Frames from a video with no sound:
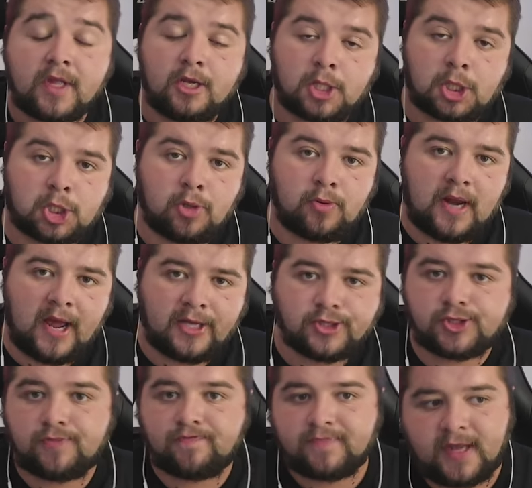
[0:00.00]
shoot
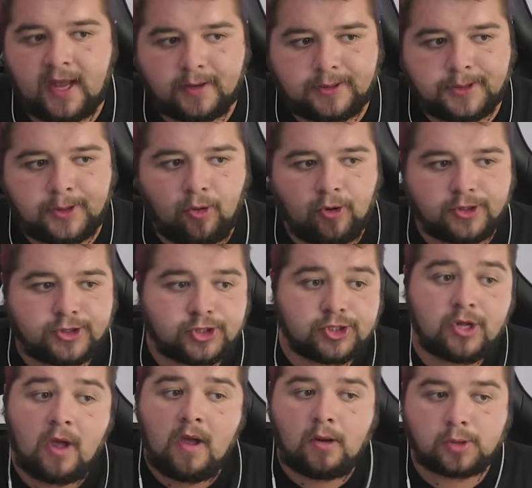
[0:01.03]
less, get forwards,
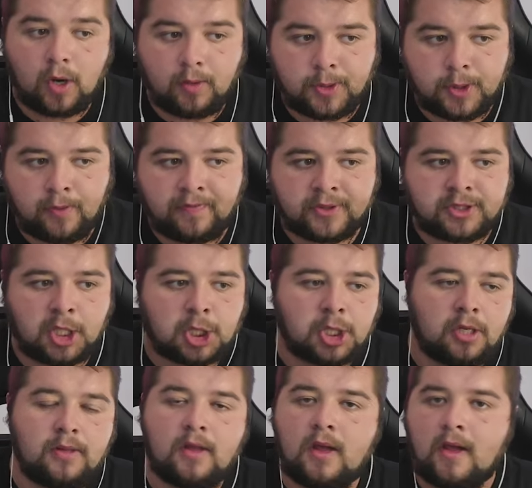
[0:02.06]
roam from
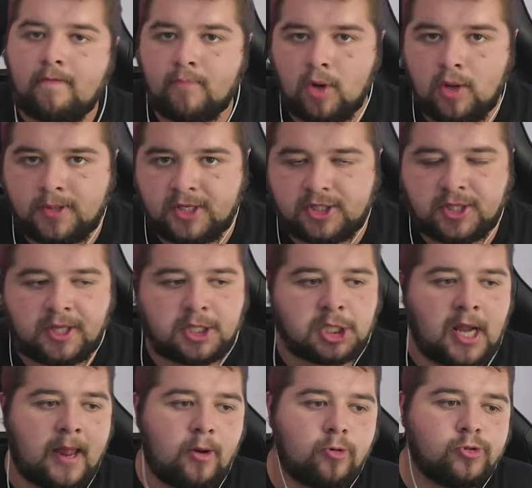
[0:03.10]
position, move into the
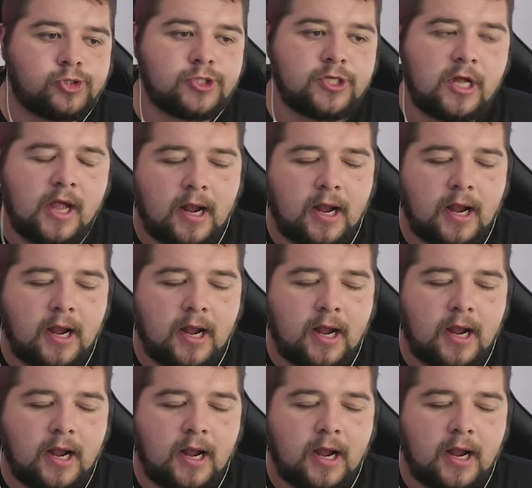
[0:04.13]
channels,